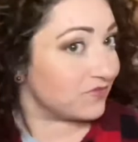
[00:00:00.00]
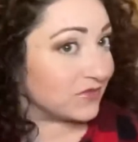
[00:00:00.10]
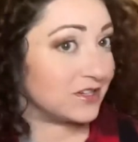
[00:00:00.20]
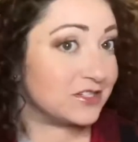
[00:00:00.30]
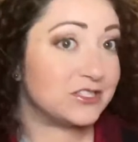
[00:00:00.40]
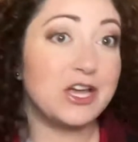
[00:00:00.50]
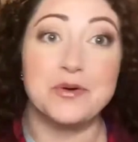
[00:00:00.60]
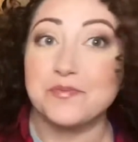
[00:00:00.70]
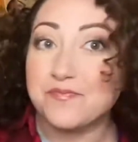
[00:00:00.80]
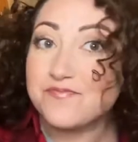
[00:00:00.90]

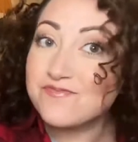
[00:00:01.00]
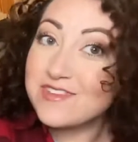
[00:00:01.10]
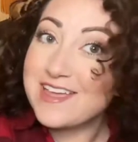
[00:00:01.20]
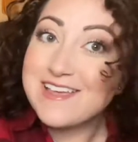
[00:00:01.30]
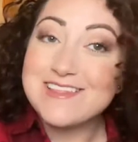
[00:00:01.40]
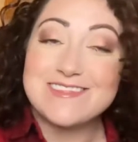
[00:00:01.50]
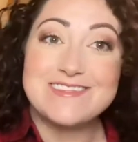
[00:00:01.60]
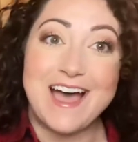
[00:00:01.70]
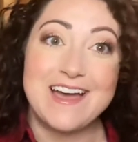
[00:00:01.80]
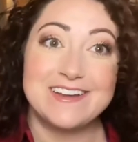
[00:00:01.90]
So
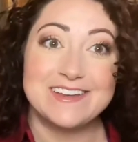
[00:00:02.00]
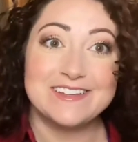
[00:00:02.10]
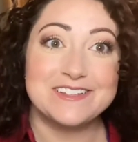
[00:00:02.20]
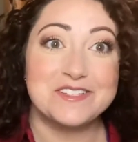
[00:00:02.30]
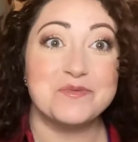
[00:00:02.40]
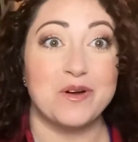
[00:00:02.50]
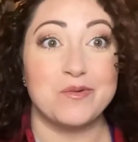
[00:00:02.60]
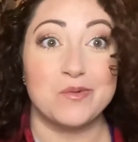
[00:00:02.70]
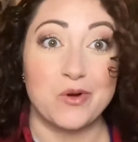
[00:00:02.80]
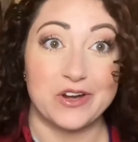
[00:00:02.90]
that is what
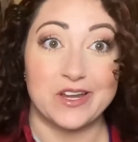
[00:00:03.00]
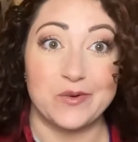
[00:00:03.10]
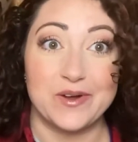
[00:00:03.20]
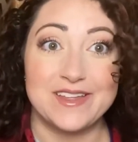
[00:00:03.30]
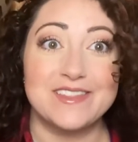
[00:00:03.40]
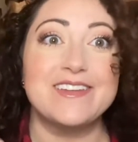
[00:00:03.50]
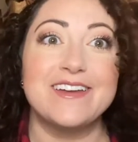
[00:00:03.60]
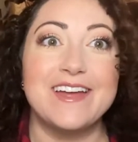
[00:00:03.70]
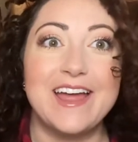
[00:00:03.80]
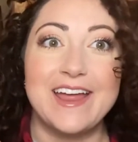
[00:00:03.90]
we're working with,
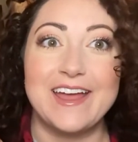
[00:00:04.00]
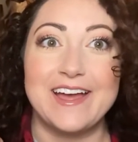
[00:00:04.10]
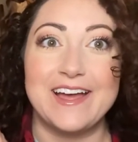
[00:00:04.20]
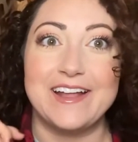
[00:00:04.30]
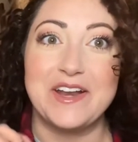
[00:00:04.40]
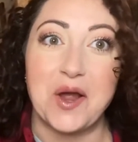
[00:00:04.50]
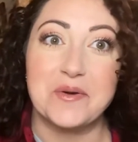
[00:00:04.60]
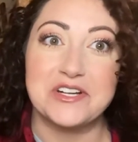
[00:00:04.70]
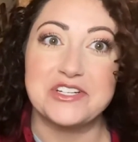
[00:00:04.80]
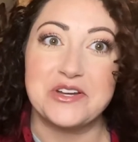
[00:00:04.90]
and now I
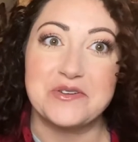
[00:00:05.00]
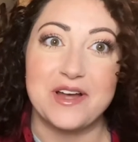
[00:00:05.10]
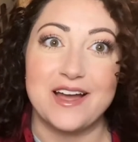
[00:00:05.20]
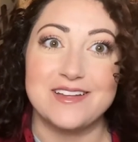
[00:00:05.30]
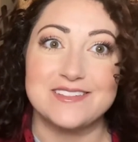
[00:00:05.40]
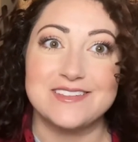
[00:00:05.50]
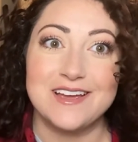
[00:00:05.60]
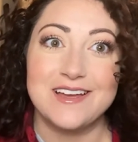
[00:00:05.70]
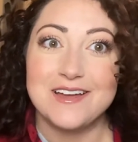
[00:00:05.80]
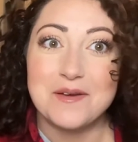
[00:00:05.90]
want to show you guys
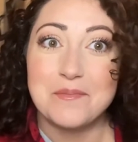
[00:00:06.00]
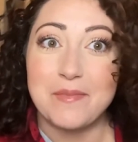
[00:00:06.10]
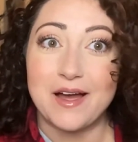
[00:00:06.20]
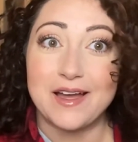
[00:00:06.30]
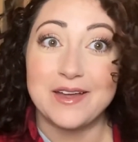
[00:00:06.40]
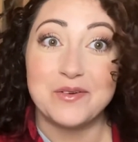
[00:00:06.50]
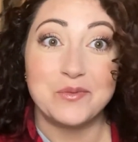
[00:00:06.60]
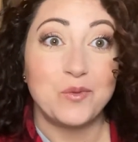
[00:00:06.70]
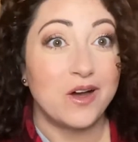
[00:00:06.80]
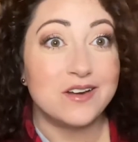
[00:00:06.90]
my
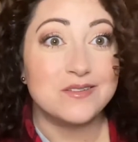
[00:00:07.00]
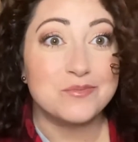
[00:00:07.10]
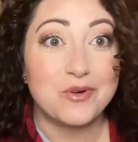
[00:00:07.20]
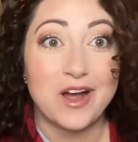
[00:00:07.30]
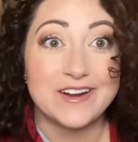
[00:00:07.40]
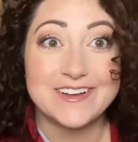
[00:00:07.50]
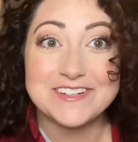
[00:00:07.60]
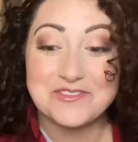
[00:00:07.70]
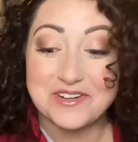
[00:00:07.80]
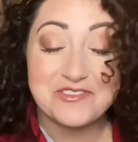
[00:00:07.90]
one
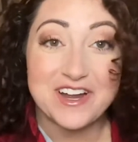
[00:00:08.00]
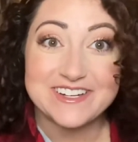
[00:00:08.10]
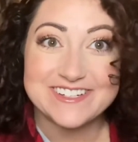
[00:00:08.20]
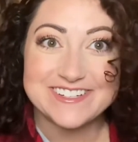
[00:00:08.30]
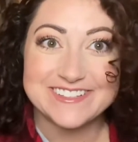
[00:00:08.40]
product refresh.